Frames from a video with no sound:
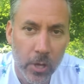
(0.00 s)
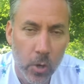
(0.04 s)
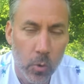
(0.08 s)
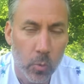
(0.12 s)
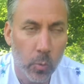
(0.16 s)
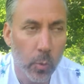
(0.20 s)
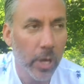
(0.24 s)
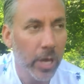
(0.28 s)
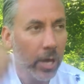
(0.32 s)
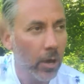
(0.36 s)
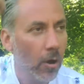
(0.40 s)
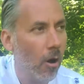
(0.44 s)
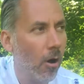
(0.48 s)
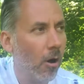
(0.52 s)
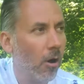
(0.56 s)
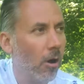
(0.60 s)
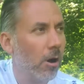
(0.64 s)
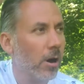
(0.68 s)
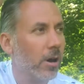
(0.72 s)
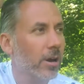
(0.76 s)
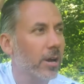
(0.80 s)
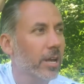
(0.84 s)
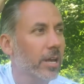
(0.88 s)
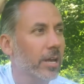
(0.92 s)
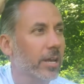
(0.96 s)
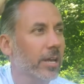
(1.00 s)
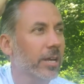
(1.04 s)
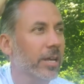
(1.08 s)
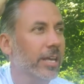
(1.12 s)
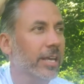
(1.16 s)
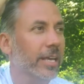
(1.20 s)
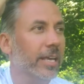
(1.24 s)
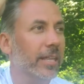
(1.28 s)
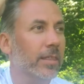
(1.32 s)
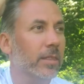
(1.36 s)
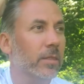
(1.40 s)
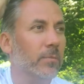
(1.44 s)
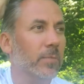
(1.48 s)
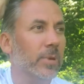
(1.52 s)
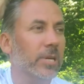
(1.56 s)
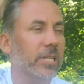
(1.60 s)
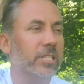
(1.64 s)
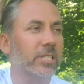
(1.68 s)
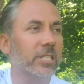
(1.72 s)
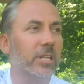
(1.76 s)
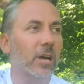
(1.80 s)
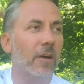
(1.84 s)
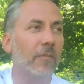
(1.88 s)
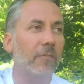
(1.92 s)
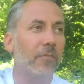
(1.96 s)
we are in the
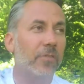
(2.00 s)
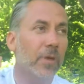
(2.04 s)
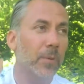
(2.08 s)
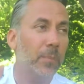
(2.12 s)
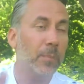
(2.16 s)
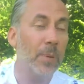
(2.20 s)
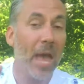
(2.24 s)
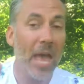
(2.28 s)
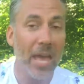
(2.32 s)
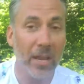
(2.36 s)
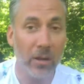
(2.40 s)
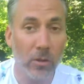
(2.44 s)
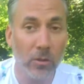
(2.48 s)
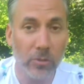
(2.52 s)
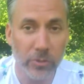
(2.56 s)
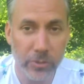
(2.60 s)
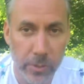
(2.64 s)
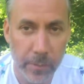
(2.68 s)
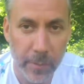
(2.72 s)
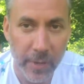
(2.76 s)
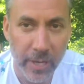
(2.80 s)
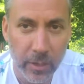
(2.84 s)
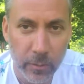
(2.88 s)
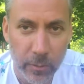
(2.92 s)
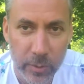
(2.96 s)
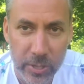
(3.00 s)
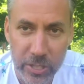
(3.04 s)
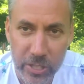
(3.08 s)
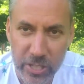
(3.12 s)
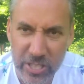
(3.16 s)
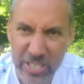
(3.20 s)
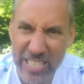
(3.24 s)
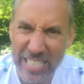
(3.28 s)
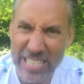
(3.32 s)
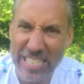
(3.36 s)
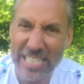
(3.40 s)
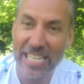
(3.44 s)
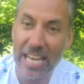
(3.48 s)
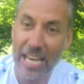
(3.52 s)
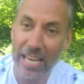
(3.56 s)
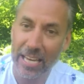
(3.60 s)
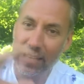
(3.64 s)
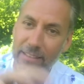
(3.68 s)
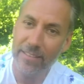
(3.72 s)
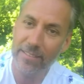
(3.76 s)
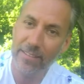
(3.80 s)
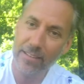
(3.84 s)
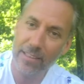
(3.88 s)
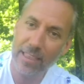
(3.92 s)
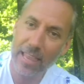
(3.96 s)
midst of the penultimate, which is the
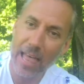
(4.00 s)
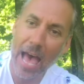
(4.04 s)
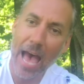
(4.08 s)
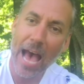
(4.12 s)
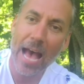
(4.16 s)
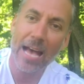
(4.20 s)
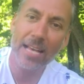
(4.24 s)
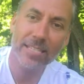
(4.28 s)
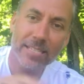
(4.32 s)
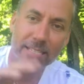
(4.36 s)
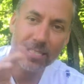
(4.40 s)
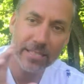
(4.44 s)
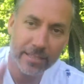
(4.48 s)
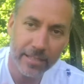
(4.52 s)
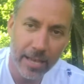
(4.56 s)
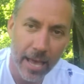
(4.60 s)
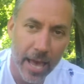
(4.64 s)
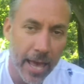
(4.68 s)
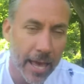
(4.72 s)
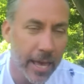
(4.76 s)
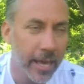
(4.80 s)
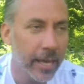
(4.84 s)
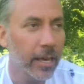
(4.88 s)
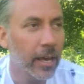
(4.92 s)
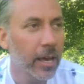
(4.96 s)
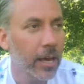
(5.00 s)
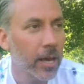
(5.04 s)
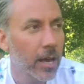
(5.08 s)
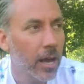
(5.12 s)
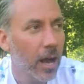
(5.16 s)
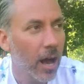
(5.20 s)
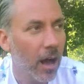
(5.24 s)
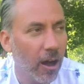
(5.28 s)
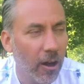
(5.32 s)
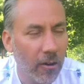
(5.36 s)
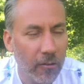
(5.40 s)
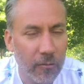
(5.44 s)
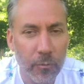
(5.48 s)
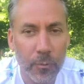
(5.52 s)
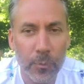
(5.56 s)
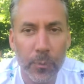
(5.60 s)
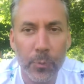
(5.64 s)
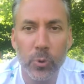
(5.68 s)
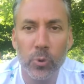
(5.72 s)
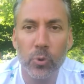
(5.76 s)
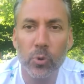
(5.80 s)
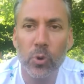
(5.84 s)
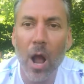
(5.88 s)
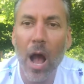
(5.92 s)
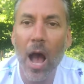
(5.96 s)
second to last day of
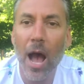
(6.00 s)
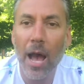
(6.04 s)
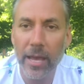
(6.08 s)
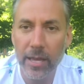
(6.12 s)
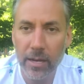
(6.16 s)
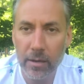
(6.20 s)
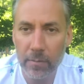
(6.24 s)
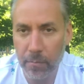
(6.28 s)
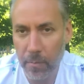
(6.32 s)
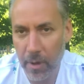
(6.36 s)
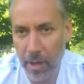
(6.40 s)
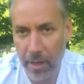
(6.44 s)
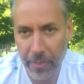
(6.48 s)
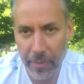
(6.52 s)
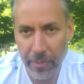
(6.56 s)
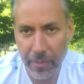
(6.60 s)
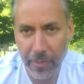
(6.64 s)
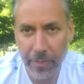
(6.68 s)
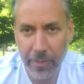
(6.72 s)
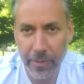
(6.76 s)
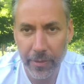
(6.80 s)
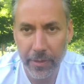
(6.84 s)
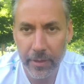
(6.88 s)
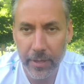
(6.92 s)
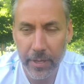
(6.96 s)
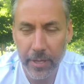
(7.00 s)
Pride Month,